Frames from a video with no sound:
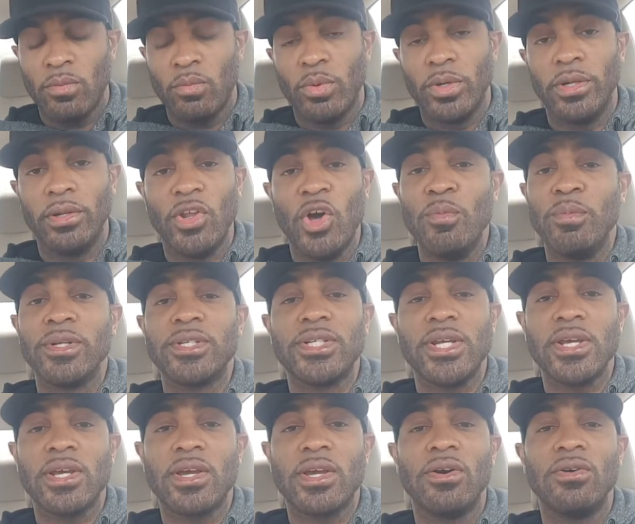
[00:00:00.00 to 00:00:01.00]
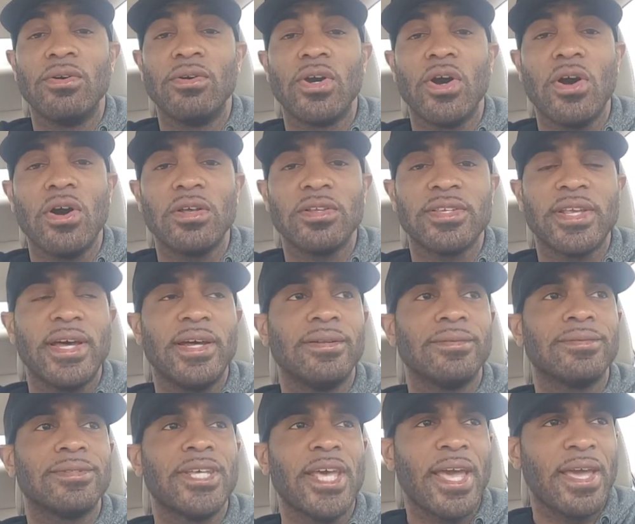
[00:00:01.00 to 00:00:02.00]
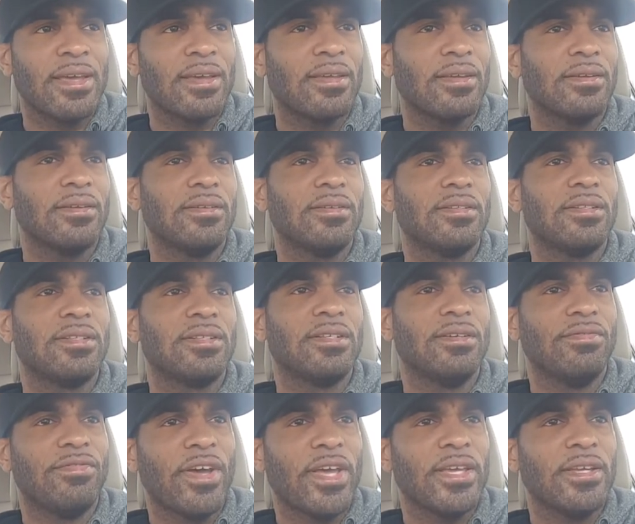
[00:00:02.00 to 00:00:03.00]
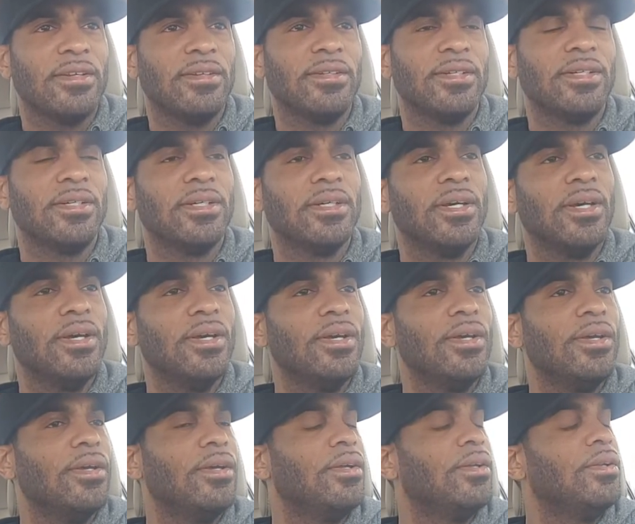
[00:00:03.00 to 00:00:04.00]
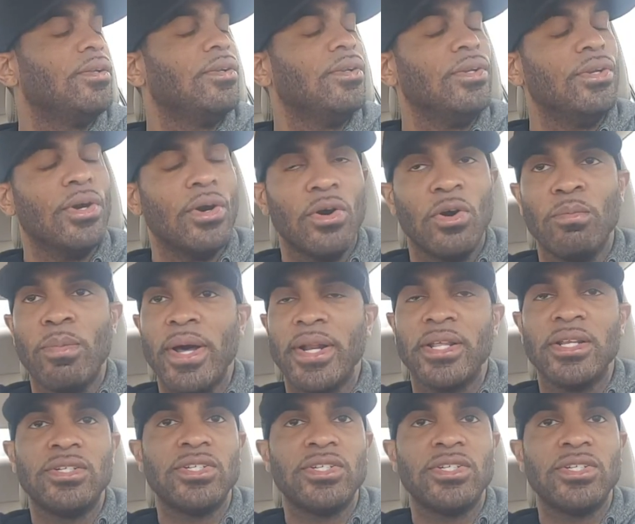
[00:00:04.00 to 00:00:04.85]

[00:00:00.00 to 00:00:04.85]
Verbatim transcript: When Lomachenko calls out Tank to fight. Nobody